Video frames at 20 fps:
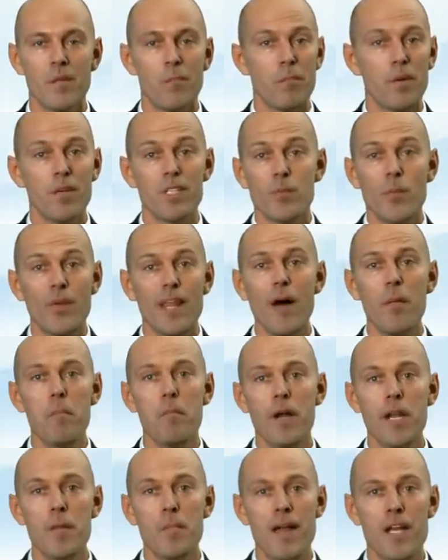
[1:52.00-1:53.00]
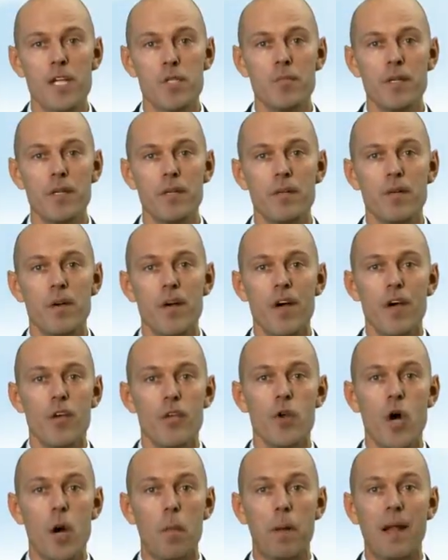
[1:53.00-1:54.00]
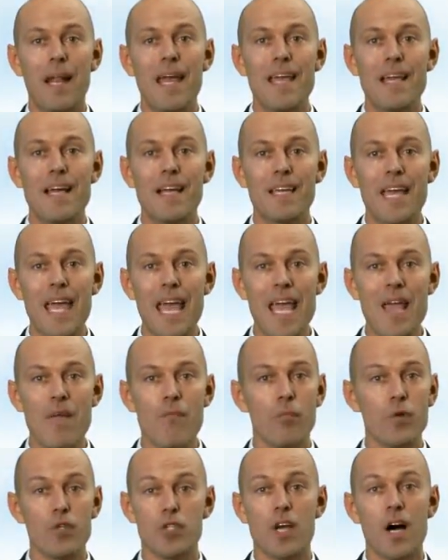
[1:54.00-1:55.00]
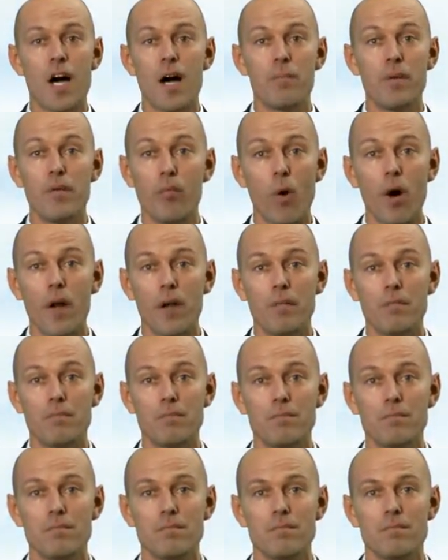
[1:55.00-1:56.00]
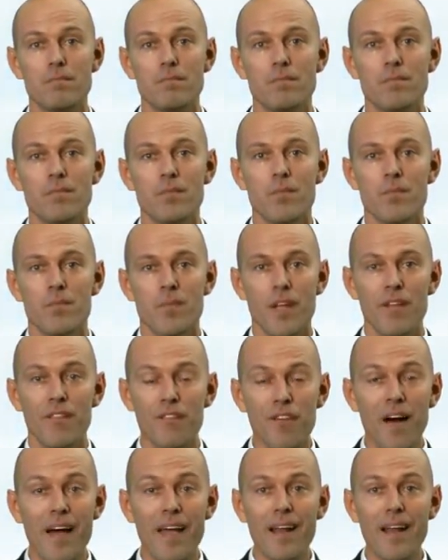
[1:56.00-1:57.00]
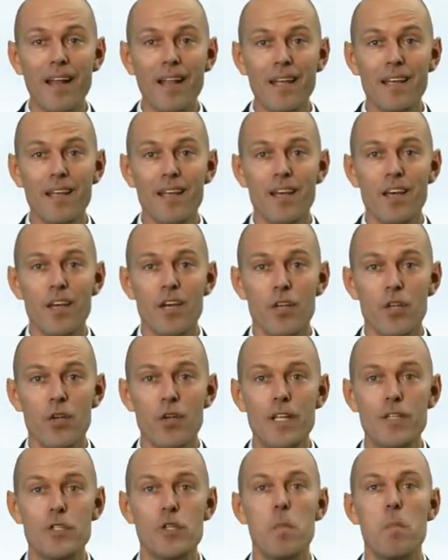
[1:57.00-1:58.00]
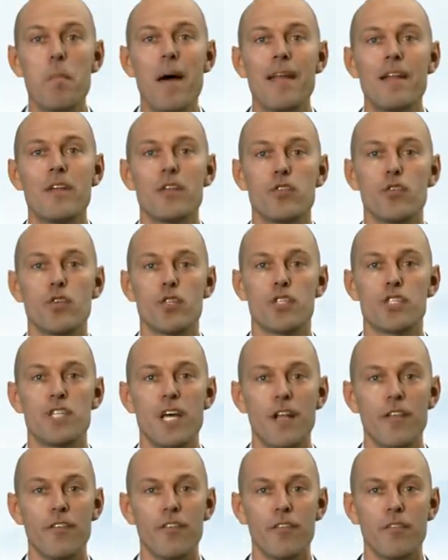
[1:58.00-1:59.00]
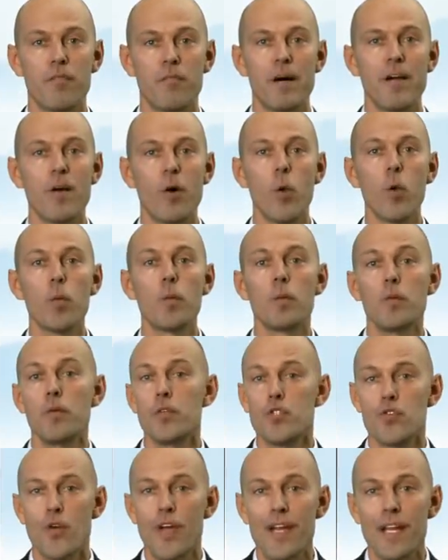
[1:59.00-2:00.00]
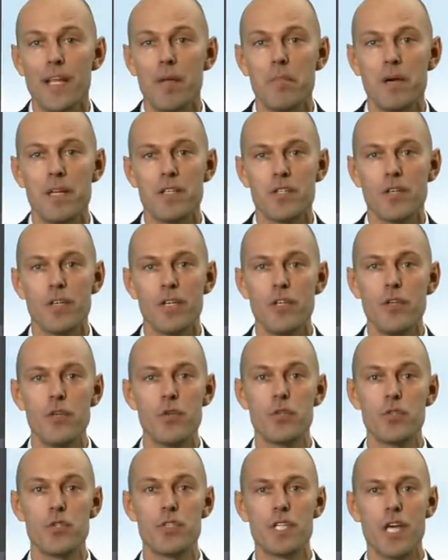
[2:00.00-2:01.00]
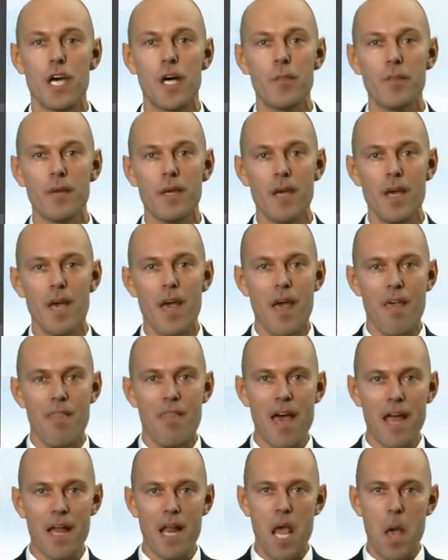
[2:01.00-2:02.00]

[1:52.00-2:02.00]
Because without money management, you're playing a game which can't be won. And finally, you need to manage yourself. My old trading mentor, he used to tell me that